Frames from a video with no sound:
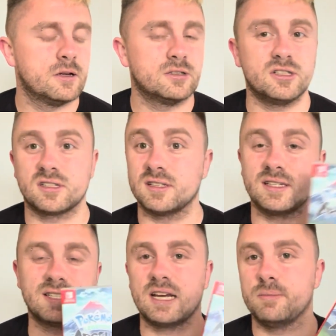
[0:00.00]
just because of the
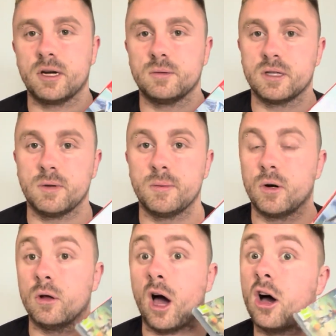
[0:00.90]
state of Pokemon at the moment,
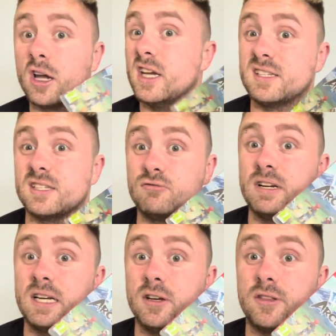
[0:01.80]
Arceus is
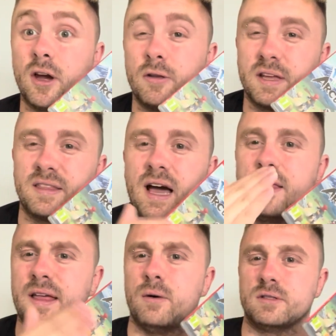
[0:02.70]
really good though. I think
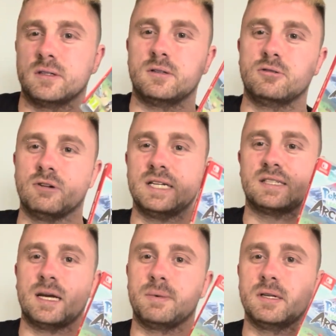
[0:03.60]
that was a great
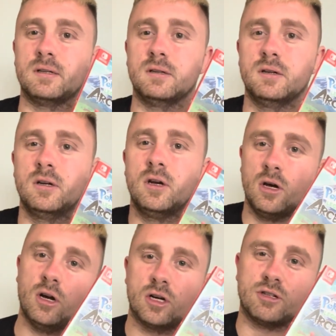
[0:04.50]
step in
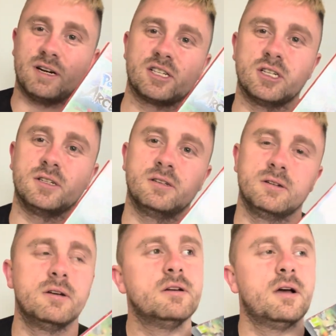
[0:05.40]
a good direction.
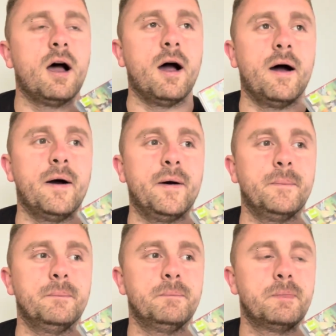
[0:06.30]

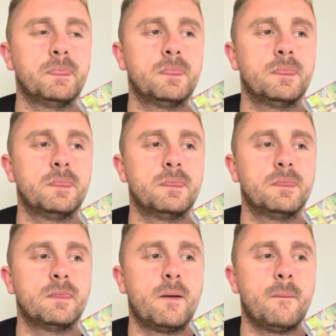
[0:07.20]

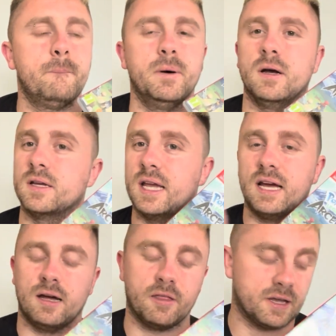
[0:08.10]
But
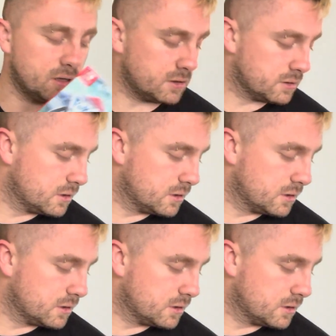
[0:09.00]
yeah, I think